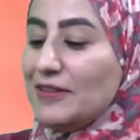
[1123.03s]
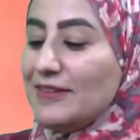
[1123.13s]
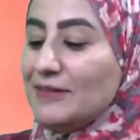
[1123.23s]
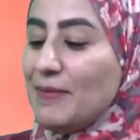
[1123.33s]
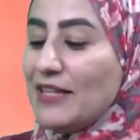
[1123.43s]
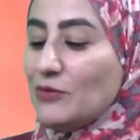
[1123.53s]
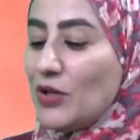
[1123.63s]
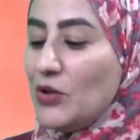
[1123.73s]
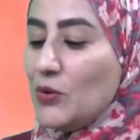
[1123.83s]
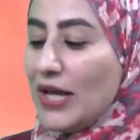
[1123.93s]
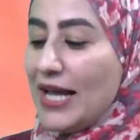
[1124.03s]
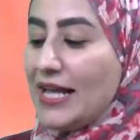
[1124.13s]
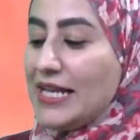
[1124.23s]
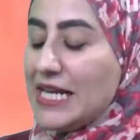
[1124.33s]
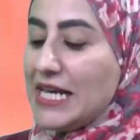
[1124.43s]
space where you
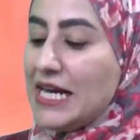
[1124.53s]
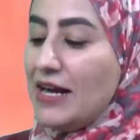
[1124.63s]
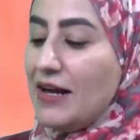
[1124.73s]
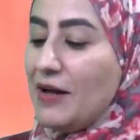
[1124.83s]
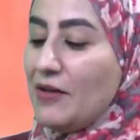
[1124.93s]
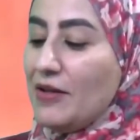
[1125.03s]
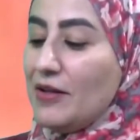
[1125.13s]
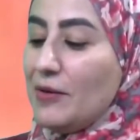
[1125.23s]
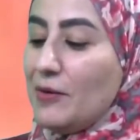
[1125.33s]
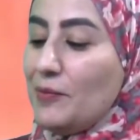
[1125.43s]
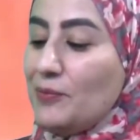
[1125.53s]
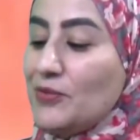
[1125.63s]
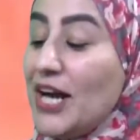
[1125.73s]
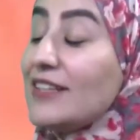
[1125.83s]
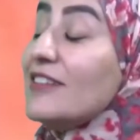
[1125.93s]
can uh,
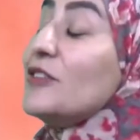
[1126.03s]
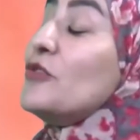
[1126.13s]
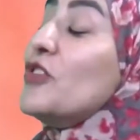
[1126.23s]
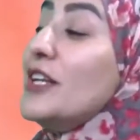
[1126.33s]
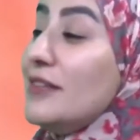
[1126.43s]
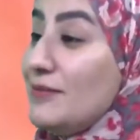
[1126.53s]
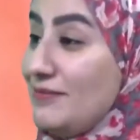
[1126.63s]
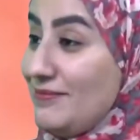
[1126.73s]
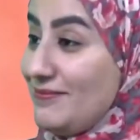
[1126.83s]
practice freedom